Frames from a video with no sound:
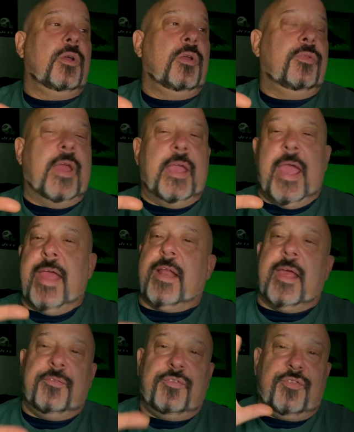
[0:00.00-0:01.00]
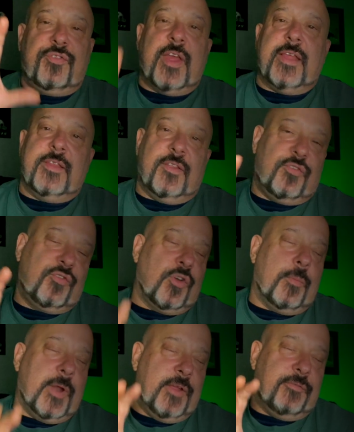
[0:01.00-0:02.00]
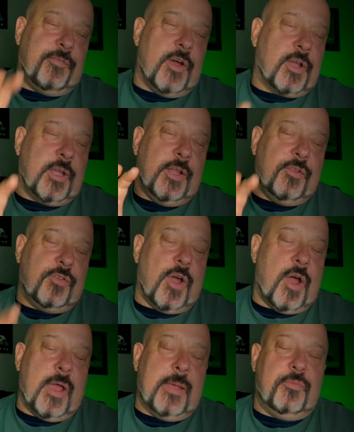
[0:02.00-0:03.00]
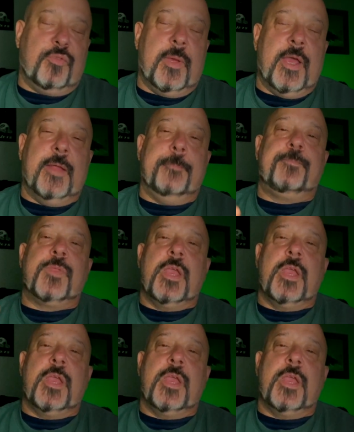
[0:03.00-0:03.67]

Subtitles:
And I've said this so many fucking times, man.